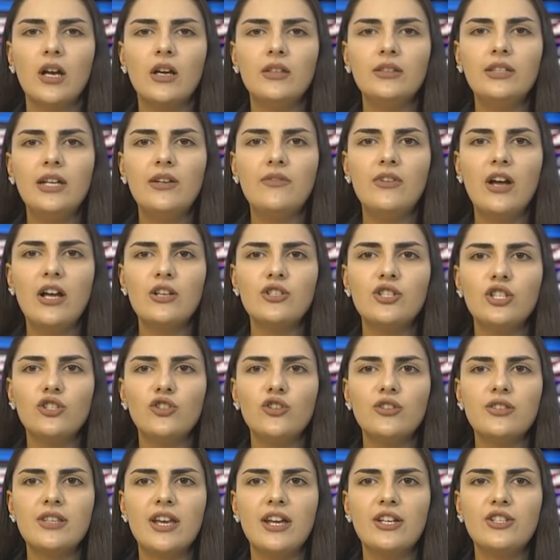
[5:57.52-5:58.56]
The Russian
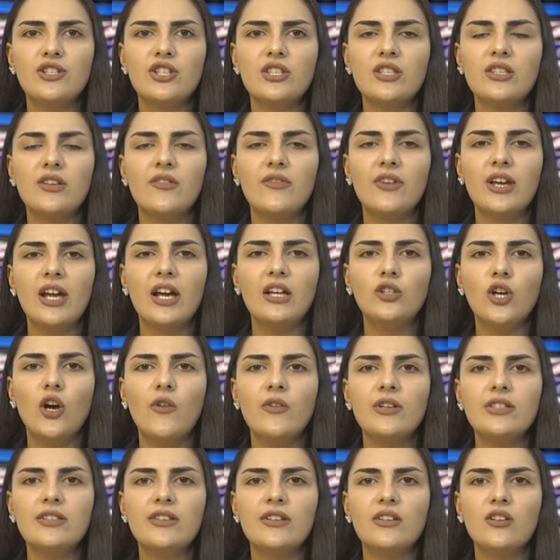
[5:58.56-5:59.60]
news agency RIA
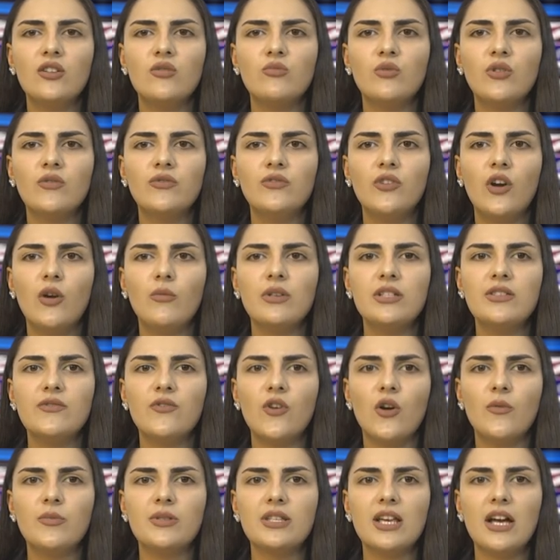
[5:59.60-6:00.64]
Novosti removed from its
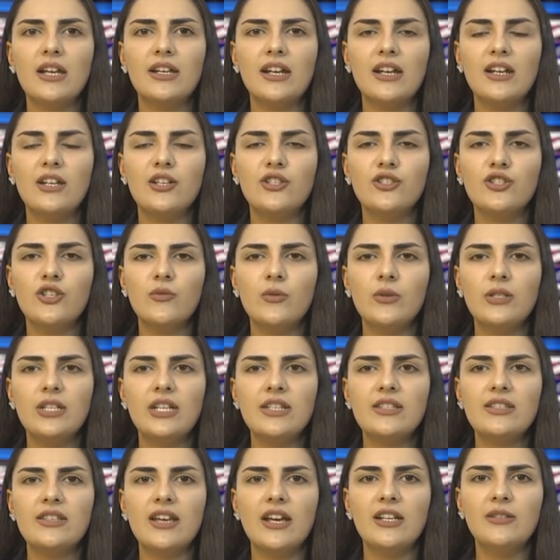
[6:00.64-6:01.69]
website an interview with the
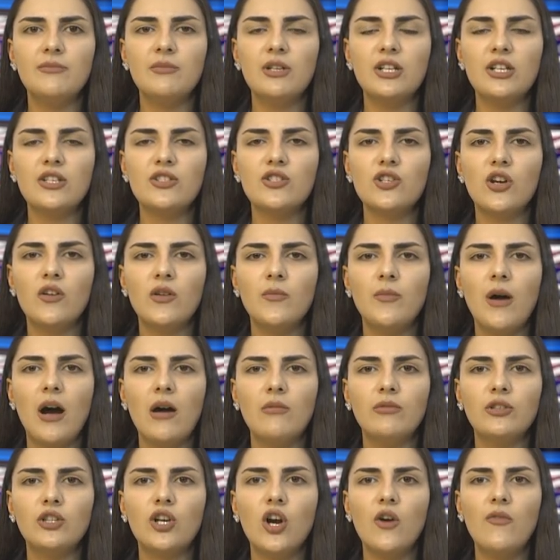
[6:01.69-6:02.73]
State Minister of
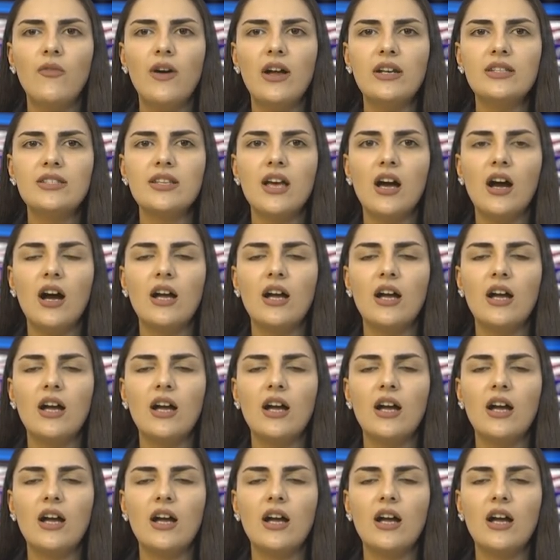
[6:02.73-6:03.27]
Republic of Artsakh